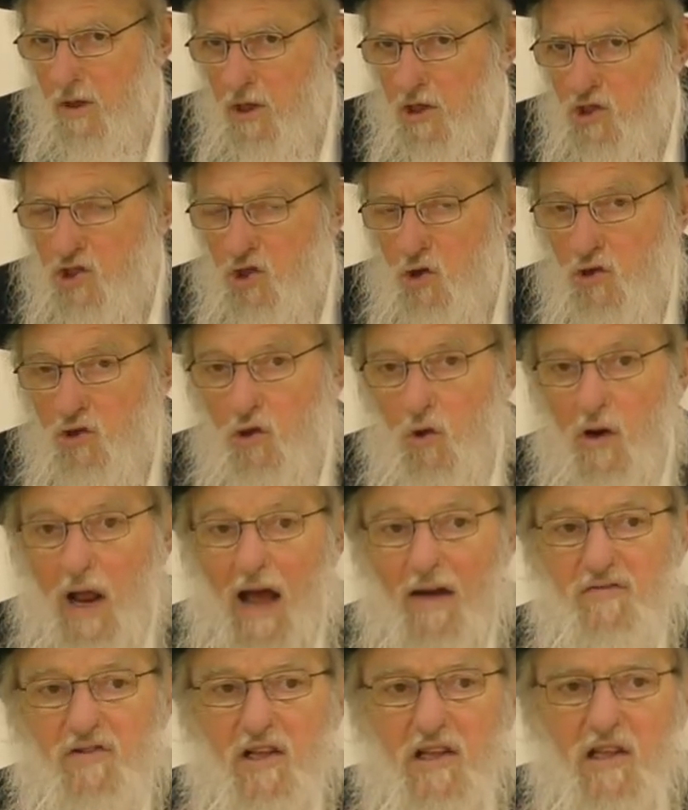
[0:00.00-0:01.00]
So you don't
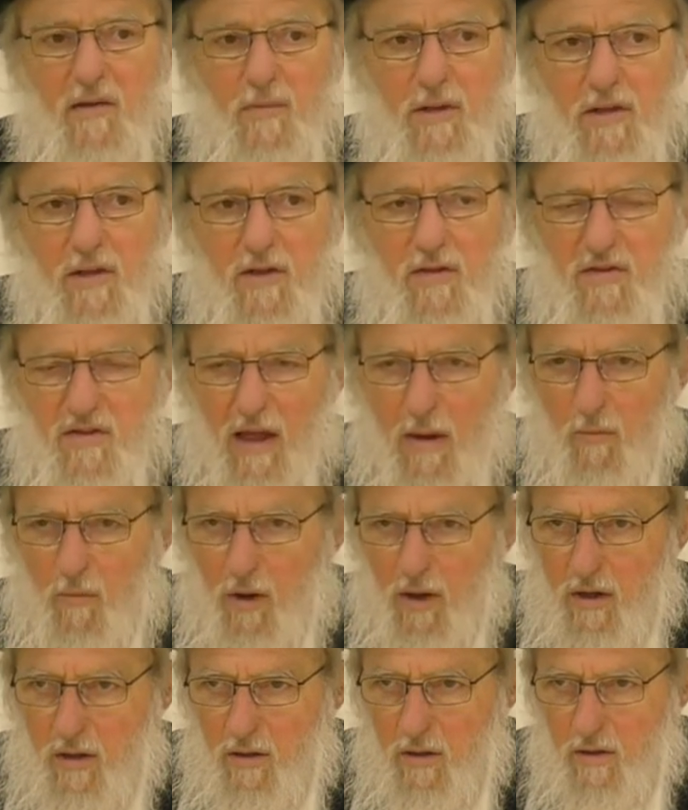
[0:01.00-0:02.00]
have to limit in that
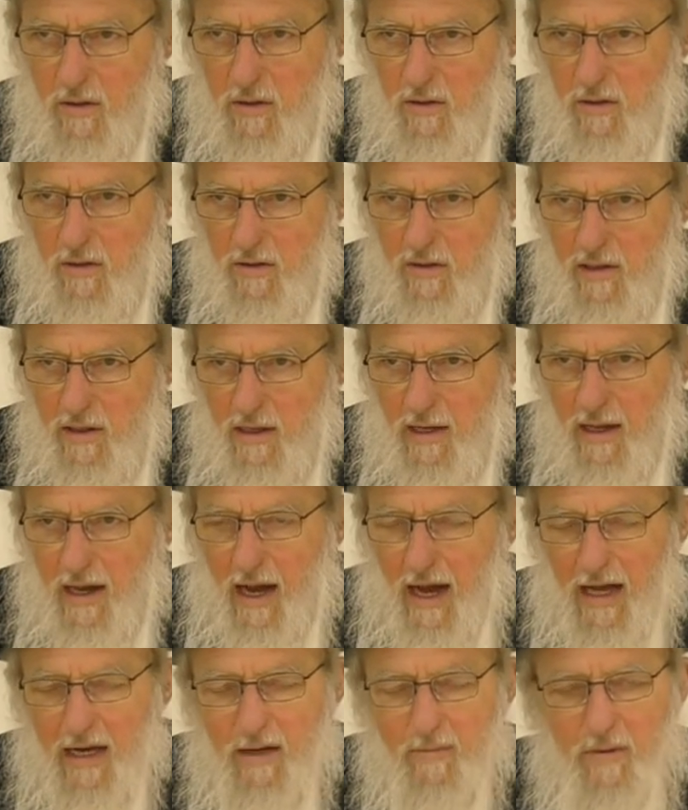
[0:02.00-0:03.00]
way.
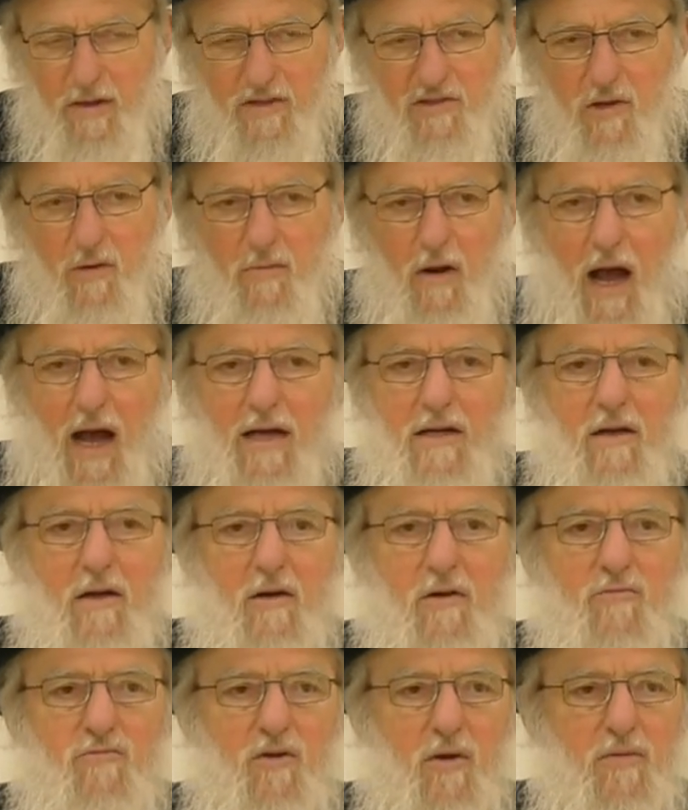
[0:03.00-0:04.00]
And he brings a
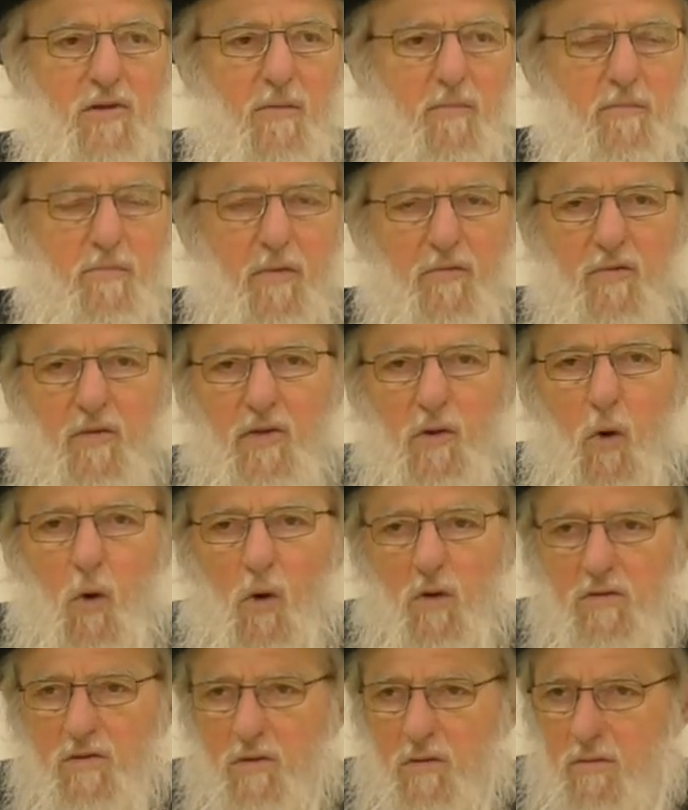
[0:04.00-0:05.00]
raya from the
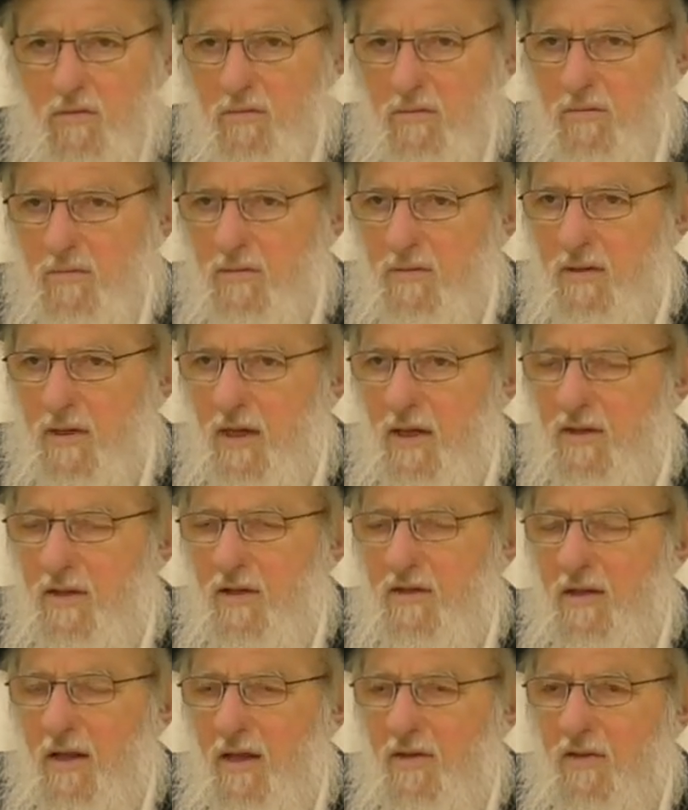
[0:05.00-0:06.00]
altar in
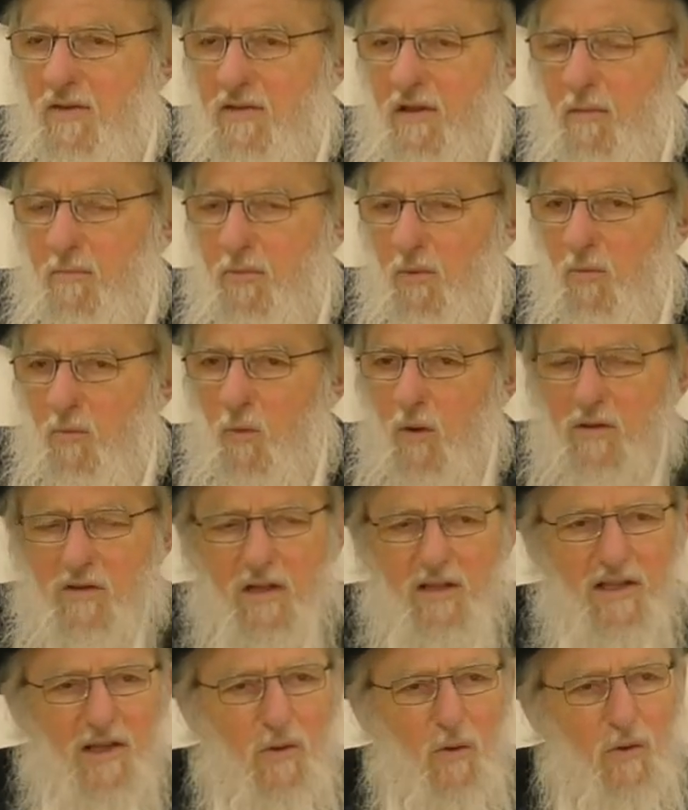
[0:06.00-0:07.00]
the temple. What
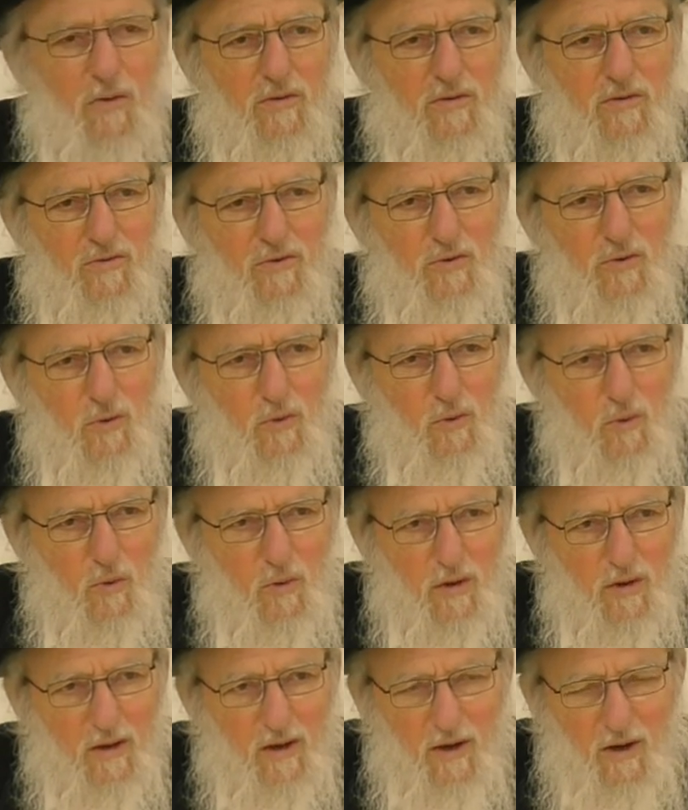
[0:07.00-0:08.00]
did the altar do?
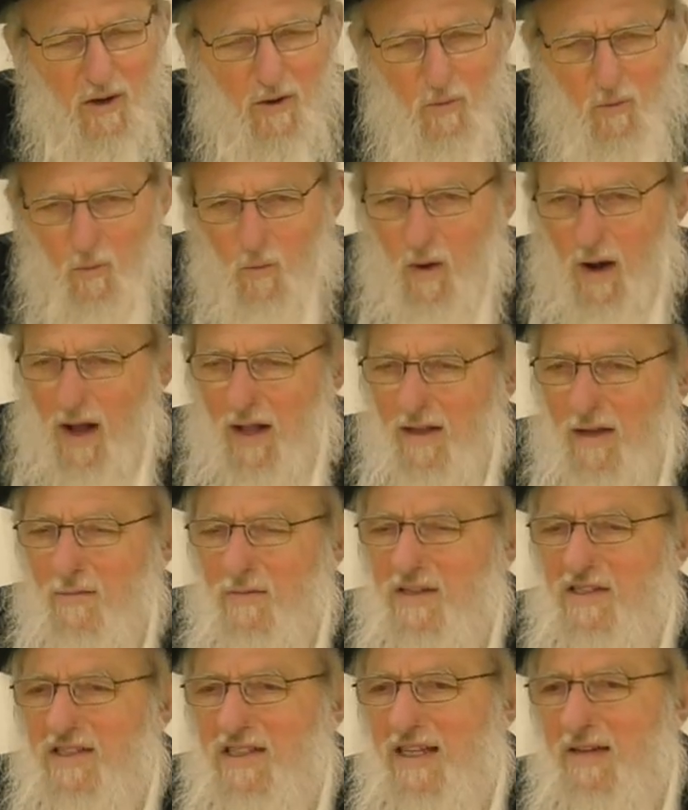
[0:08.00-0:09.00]
Well, it
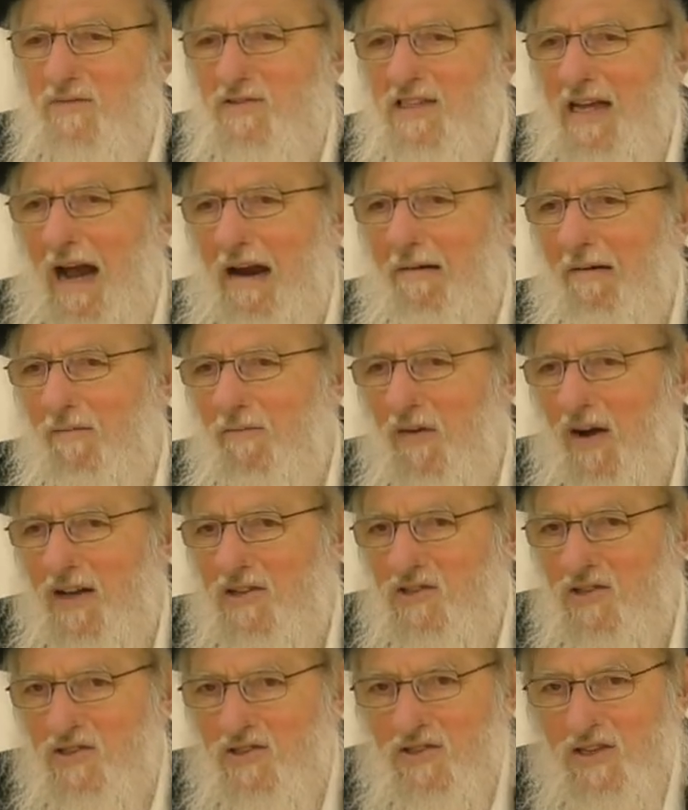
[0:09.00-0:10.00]
received
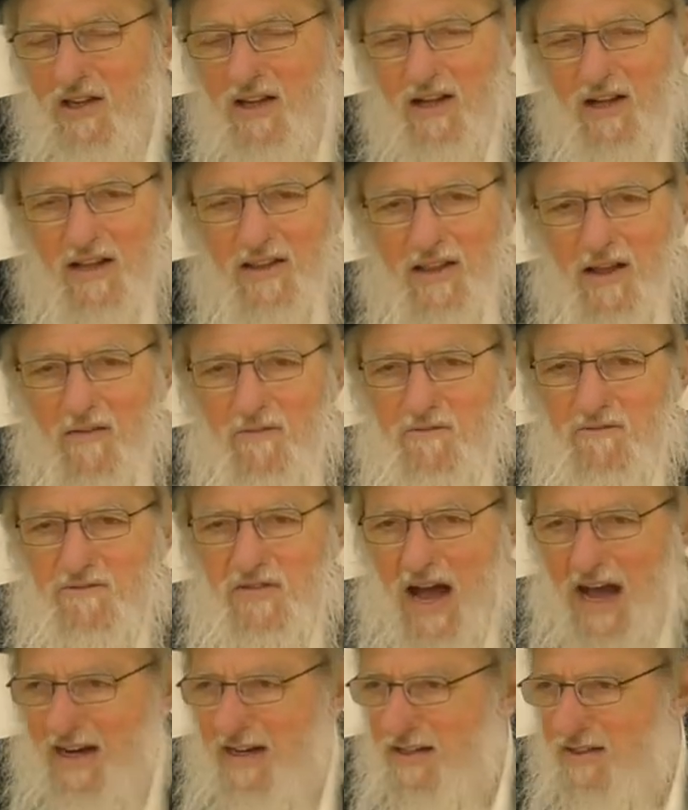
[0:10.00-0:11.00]
sacrifices. The
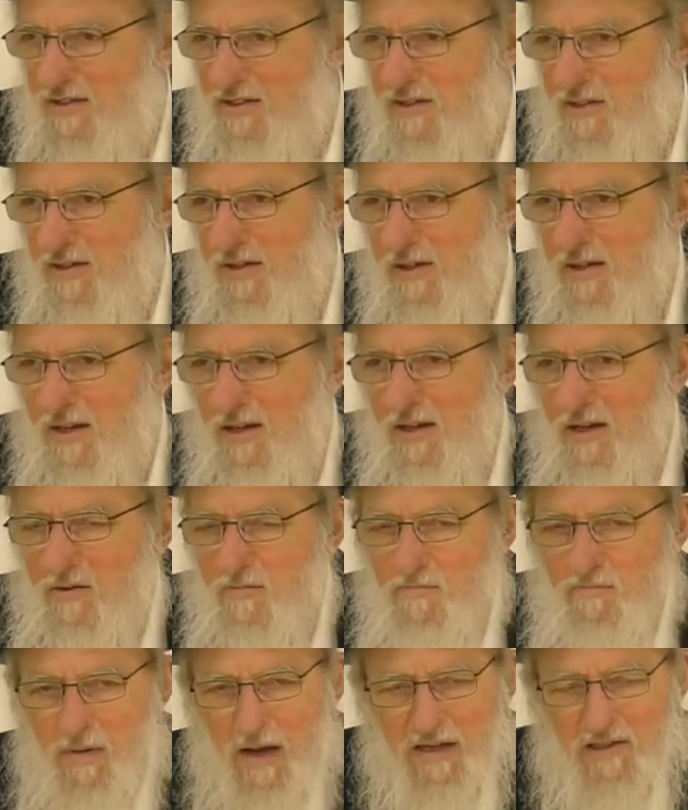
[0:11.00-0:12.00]
fattest,
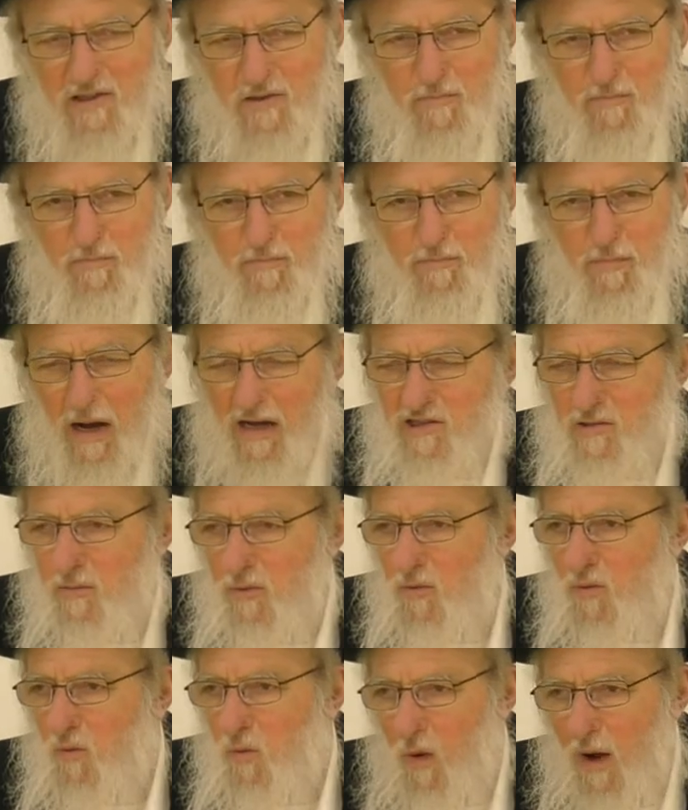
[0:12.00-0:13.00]
best
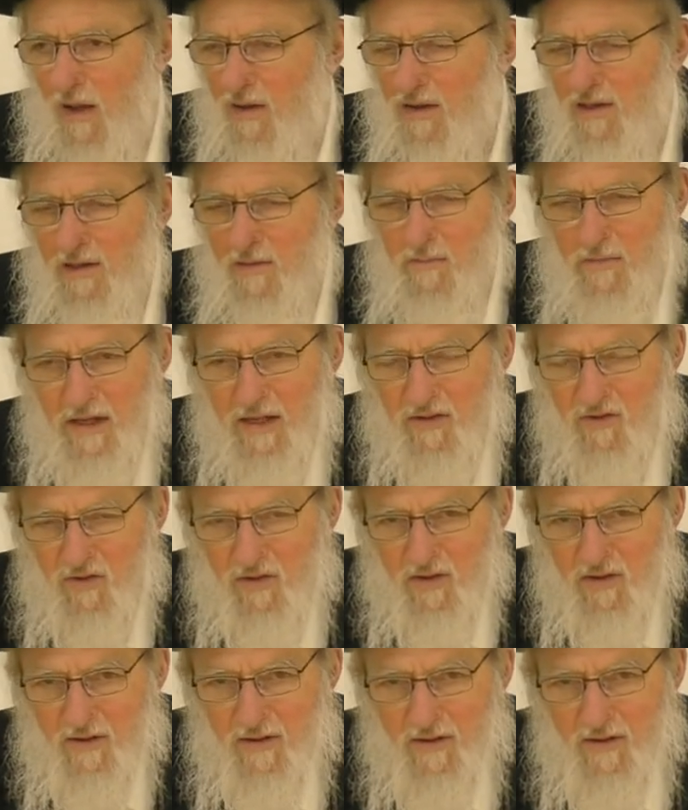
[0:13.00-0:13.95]
possible quality meat,